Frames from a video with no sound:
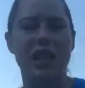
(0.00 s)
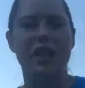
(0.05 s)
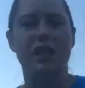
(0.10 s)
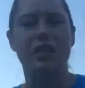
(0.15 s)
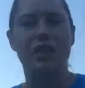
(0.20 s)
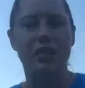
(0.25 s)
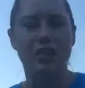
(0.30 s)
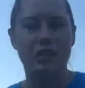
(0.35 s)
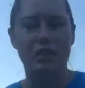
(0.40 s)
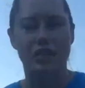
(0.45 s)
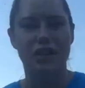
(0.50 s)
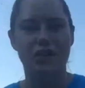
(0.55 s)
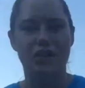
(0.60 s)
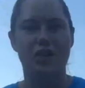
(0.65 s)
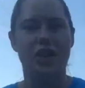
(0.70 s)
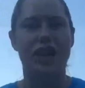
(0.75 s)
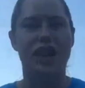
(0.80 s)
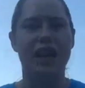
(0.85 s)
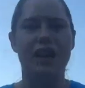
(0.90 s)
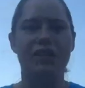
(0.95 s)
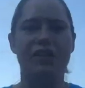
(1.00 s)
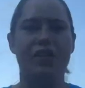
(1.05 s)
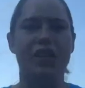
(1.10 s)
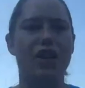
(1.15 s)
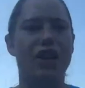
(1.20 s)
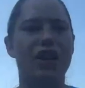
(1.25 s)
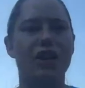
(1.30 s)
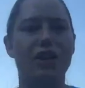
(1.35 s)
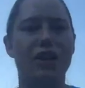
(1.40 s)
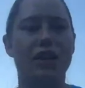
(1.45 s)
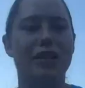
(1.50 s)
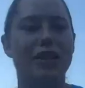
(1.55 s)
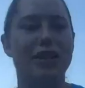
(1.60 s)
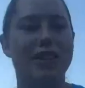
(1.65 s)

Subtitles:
and cluster headaches are hard.